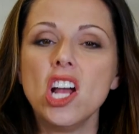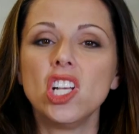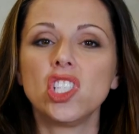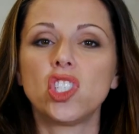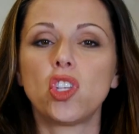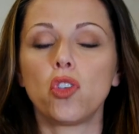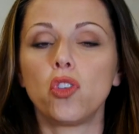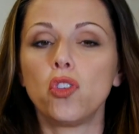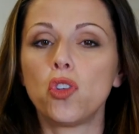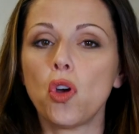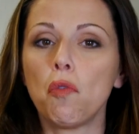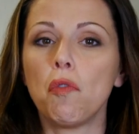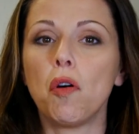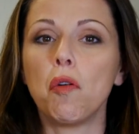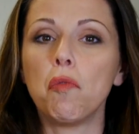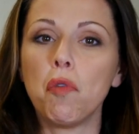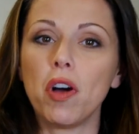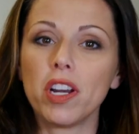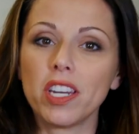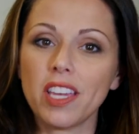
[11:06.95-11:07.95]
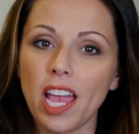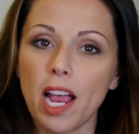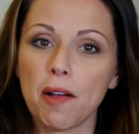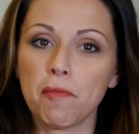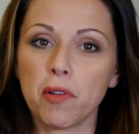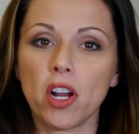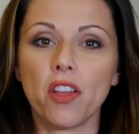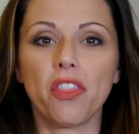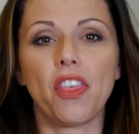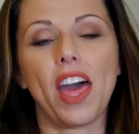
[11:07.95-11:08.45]
So you don't want one
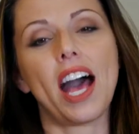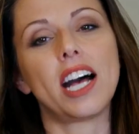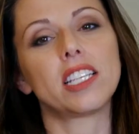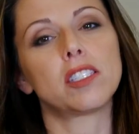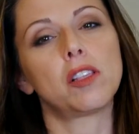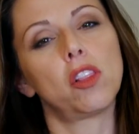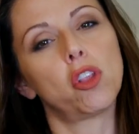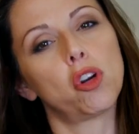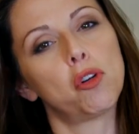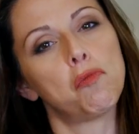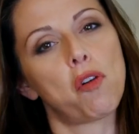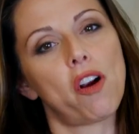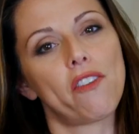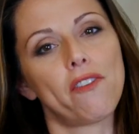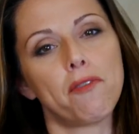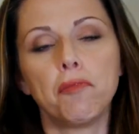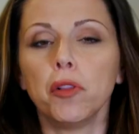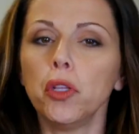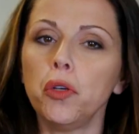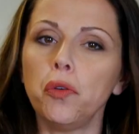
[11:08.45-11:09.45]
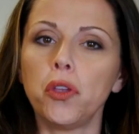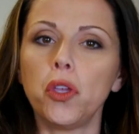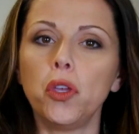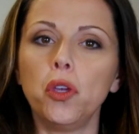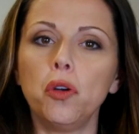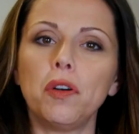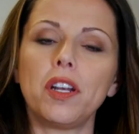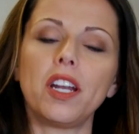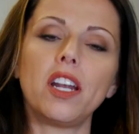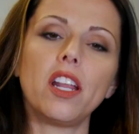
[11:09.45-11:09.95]
camera that has a little more of a blue
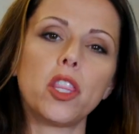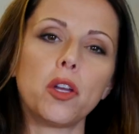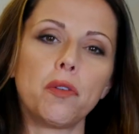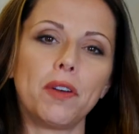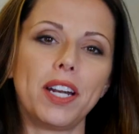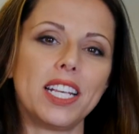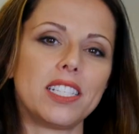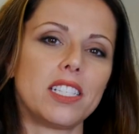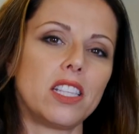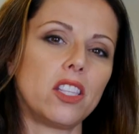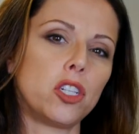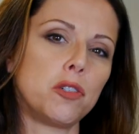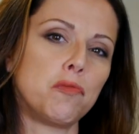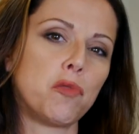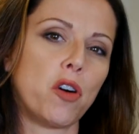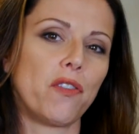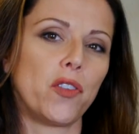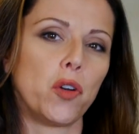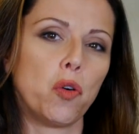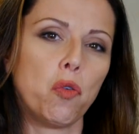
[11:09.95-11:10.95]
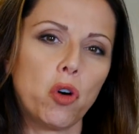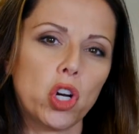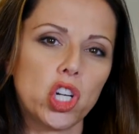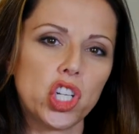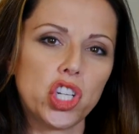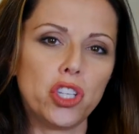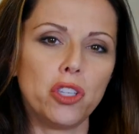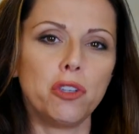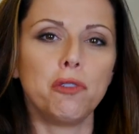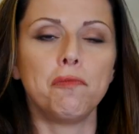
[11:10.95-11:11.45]
hue and another one has a little more of an
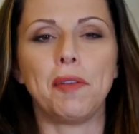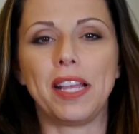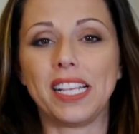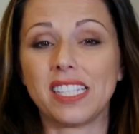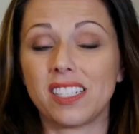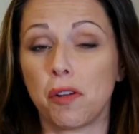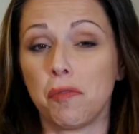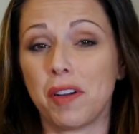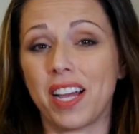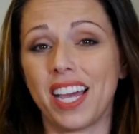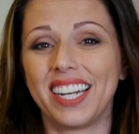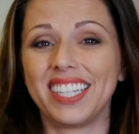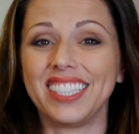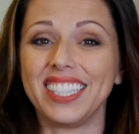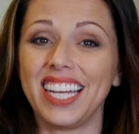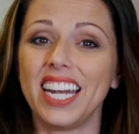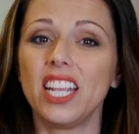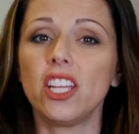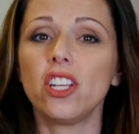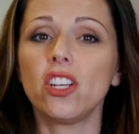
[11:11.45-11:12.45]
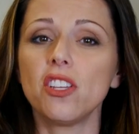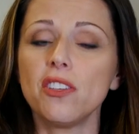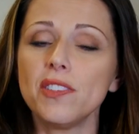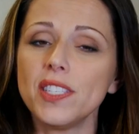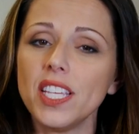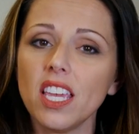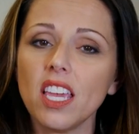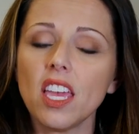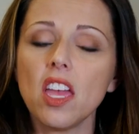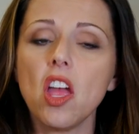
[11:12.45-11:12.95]
orange hue based on what kind of lighting you're
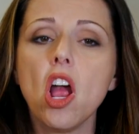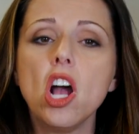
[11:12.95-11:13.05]
using.